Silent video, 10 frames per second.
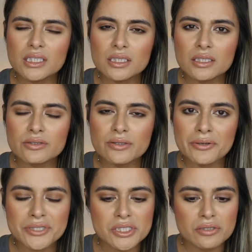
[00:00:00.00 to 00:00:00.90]
a year
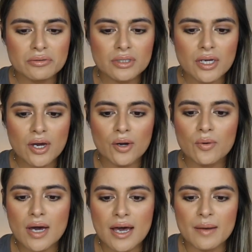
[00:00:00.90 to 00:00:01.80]
or two
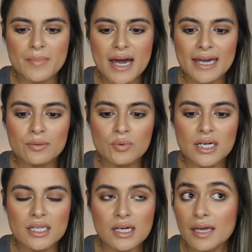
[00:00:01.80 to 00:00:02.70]
ago, um, I
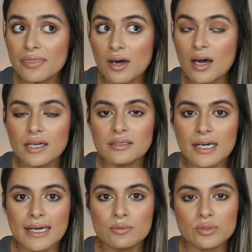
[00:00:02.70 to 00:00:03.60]
was I thought
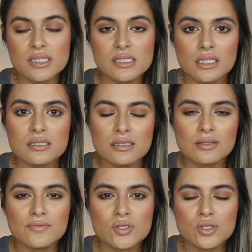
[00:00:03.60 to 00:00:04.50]
I was
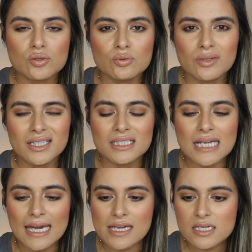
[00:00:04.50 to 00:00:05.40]
sensitive to
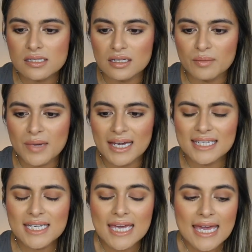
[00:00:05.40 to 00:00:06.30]

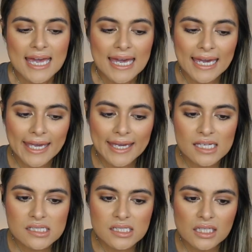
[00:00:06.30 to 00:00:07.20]
niacinamide,
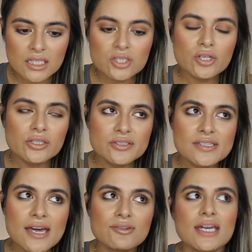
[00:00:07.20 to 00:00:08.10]
and it
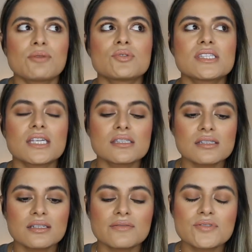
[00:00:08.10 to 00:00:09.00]
turns out I was
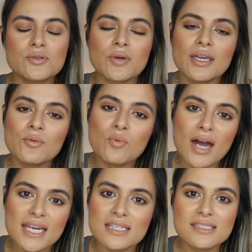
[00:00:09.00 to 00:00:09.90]
sensitive to a
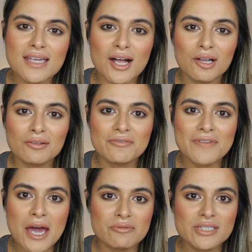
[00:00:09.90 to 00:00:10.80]
YSL
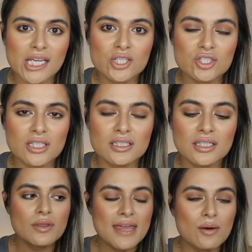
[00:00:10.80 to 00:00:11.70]

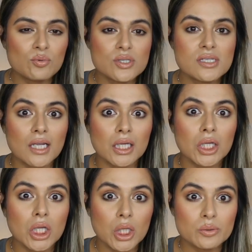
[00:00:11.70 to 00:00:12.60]
foundation that was
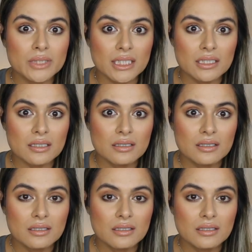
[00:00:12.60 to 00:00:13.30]
low loaded